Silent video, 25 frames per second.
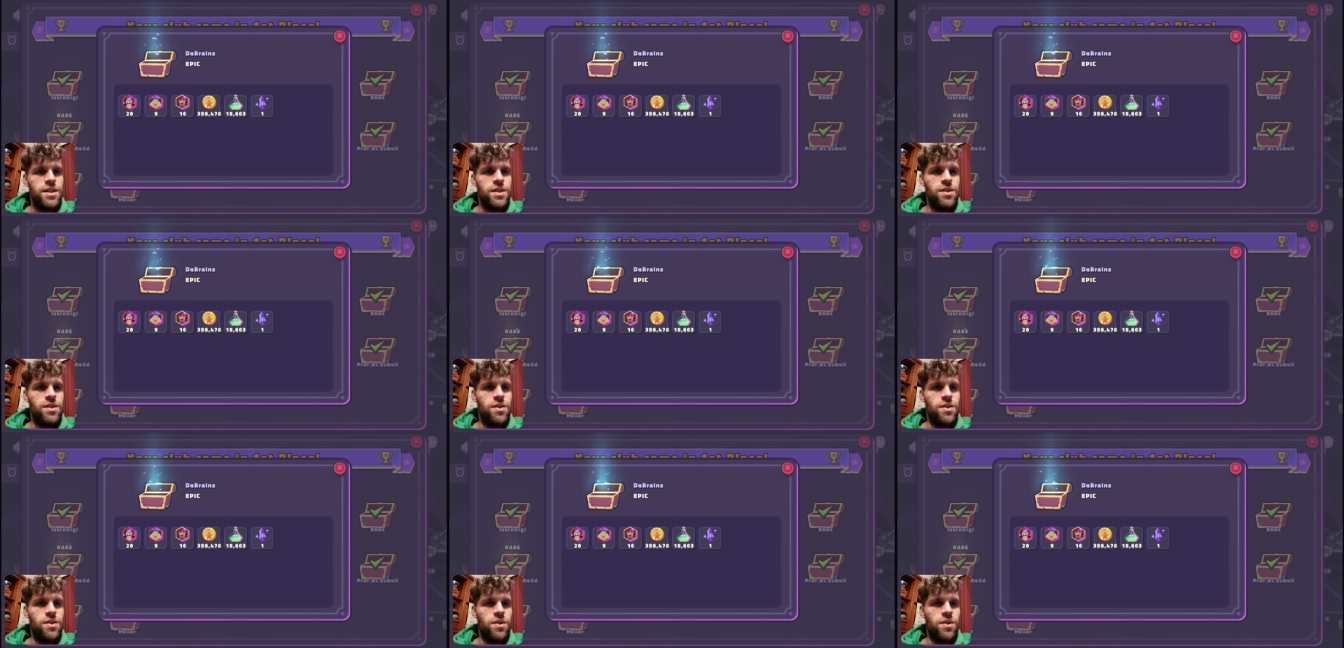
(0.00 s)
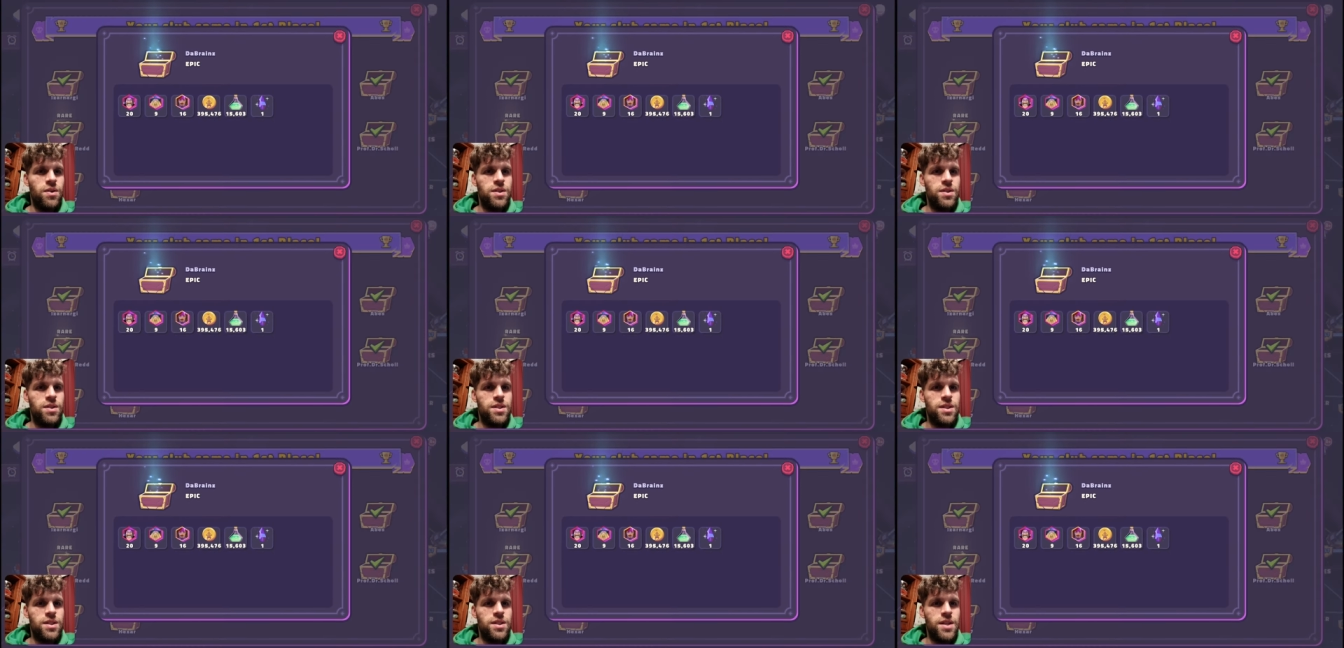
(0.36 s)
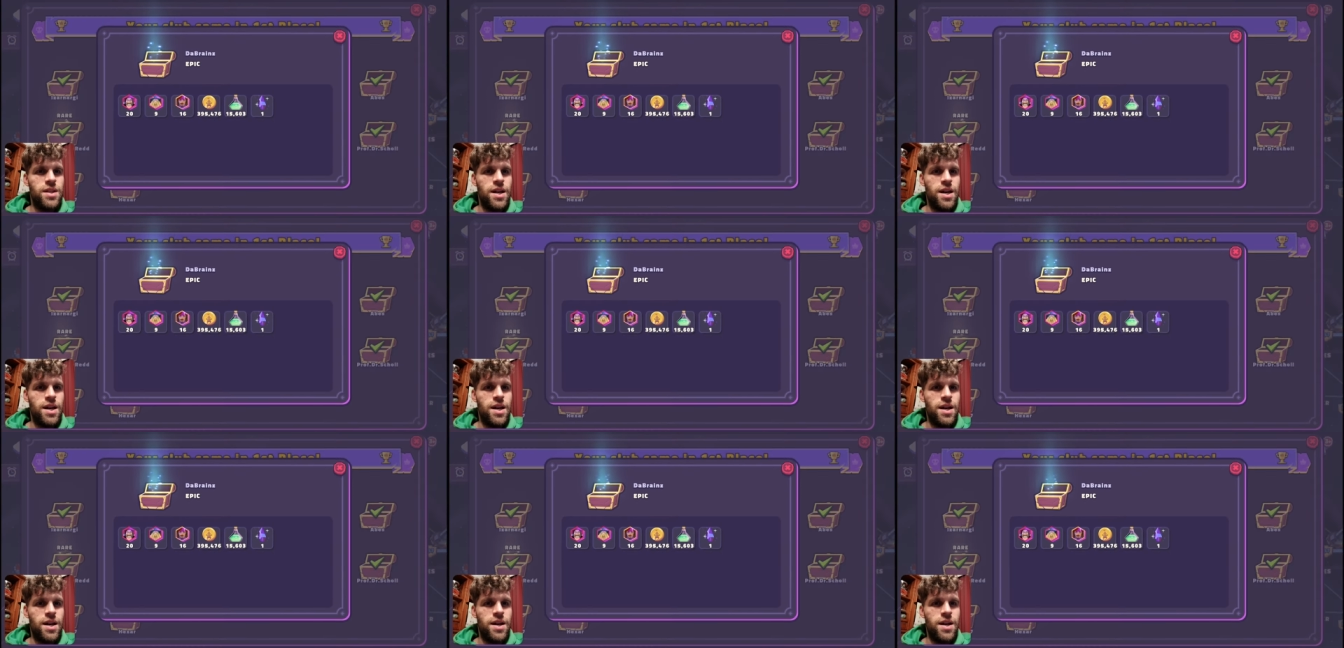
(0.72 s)
got
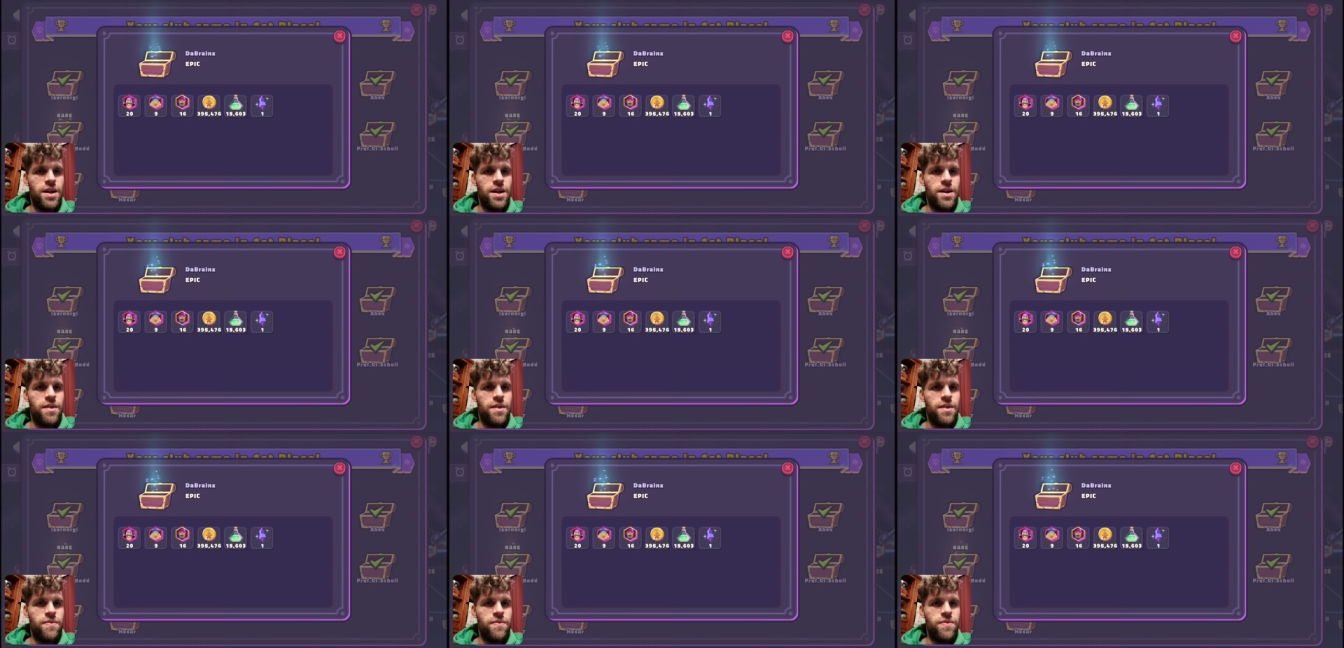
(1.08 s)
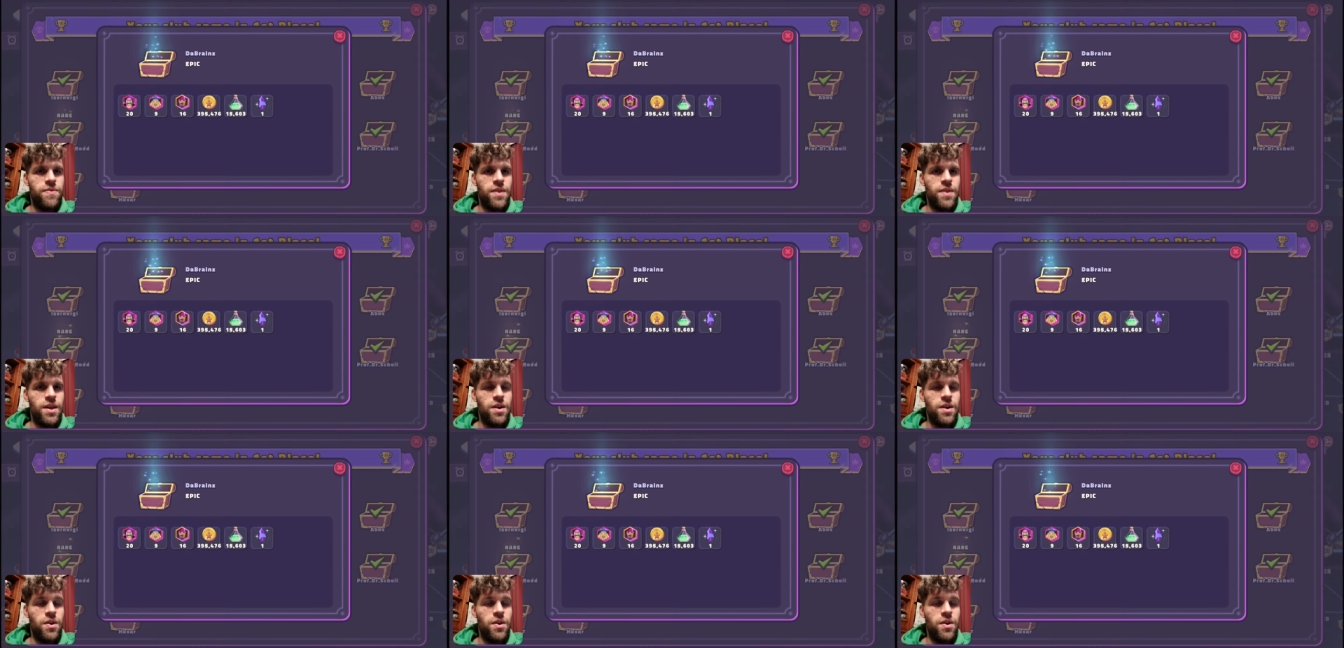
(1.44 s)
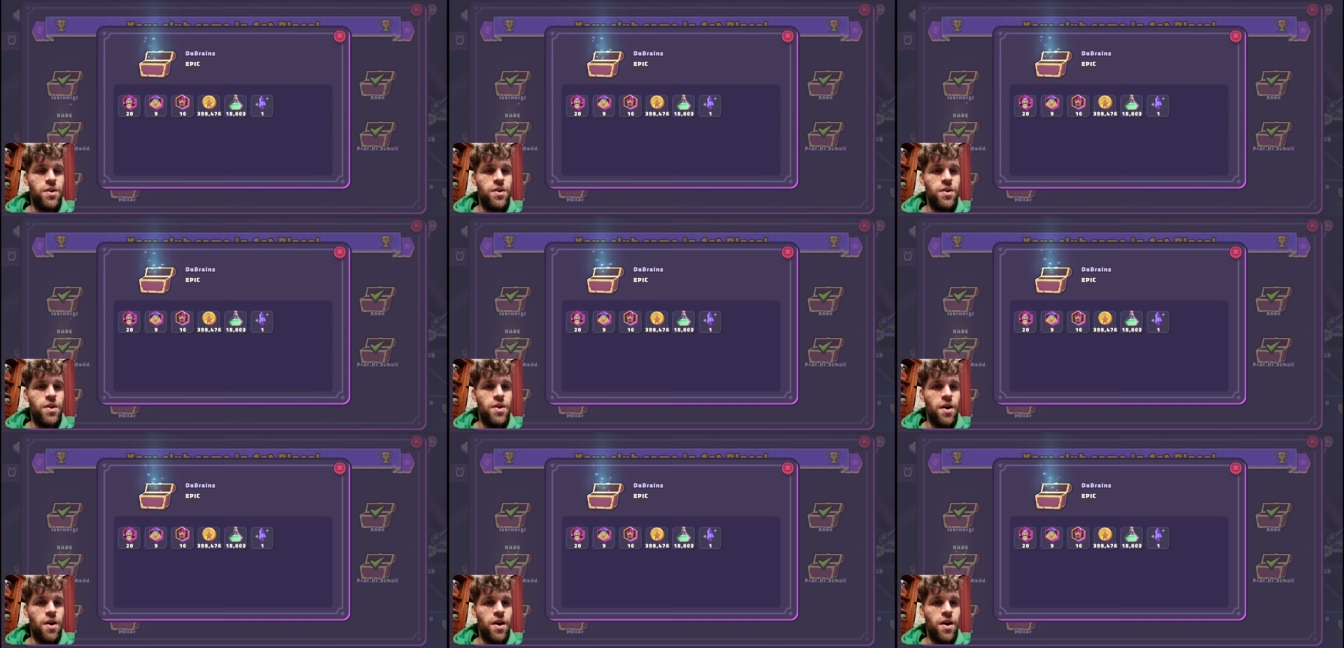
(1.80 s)
um, he got
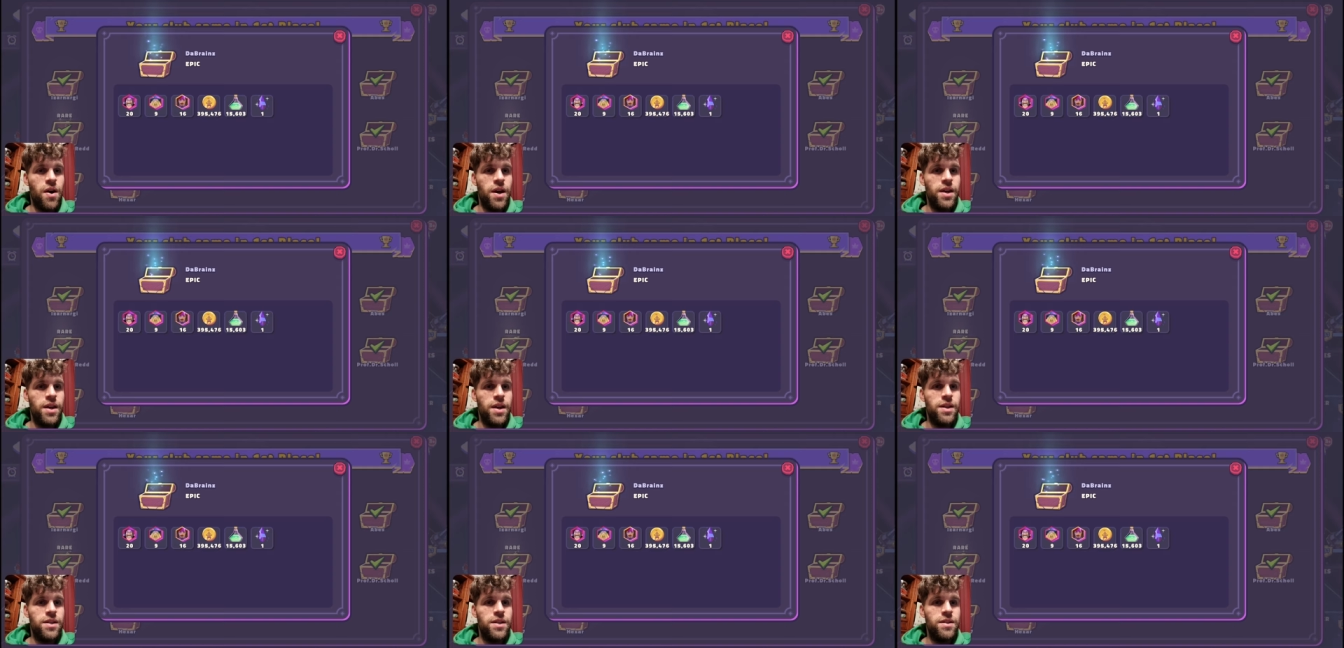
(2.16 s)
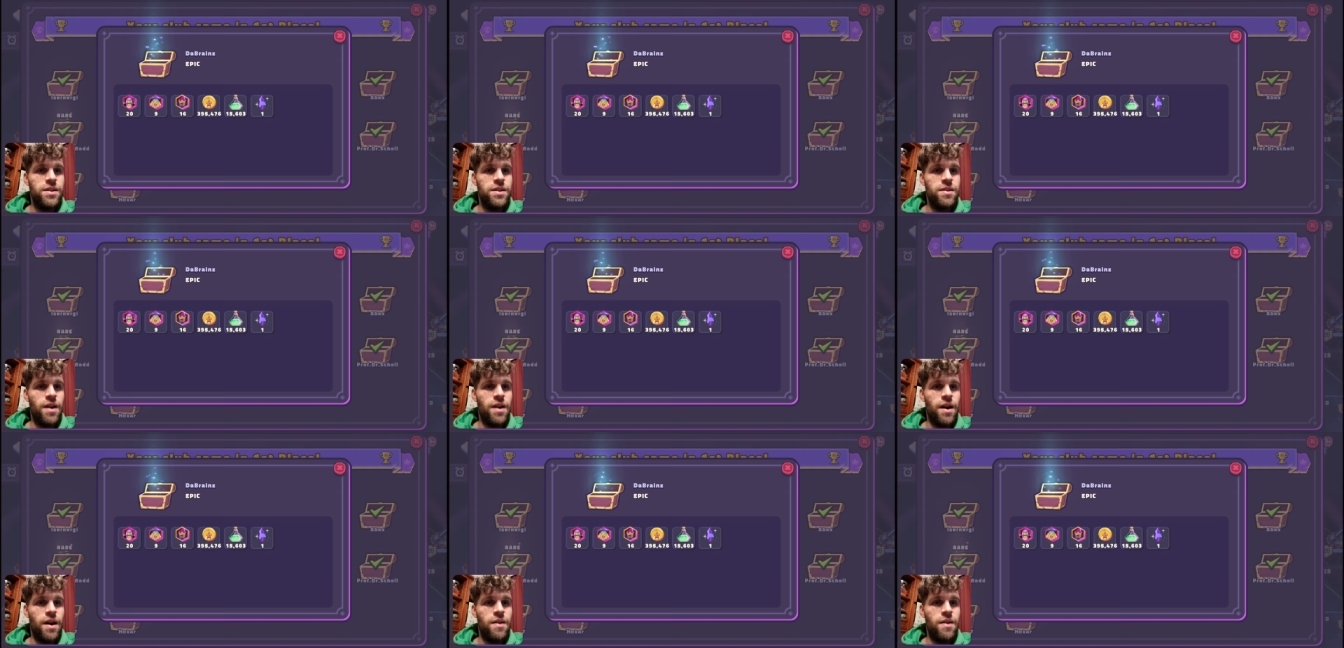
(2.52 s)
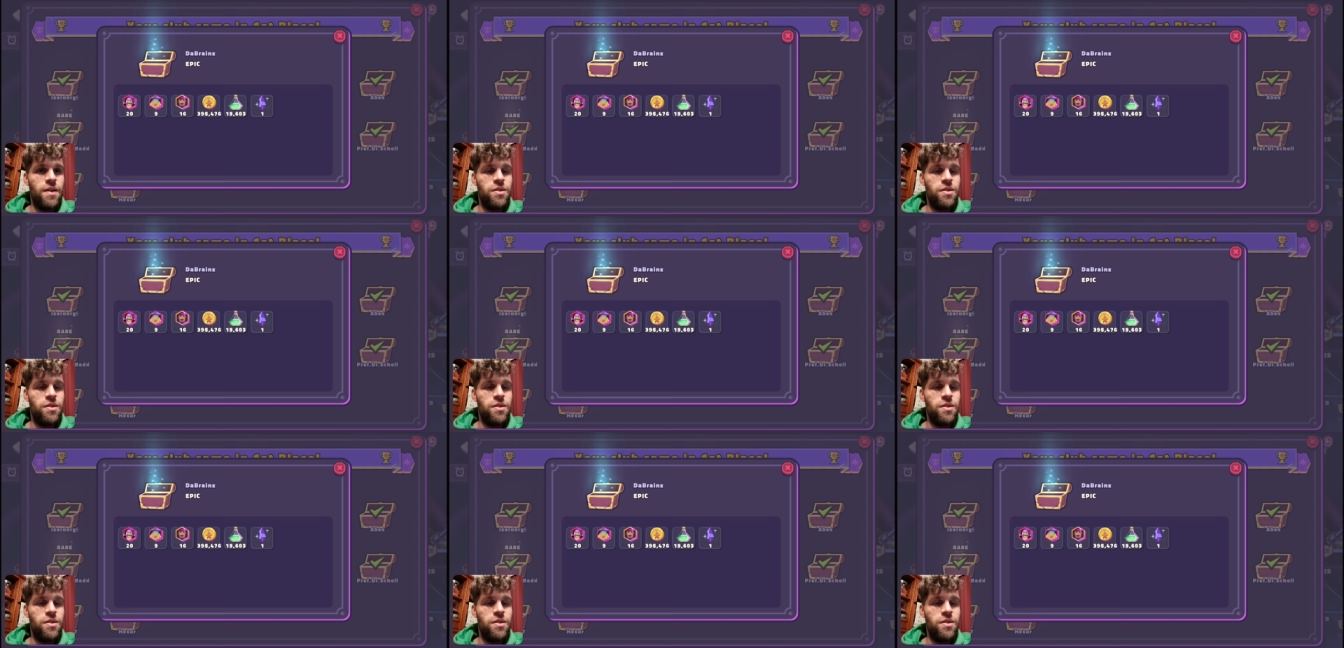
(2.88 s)
nine uh,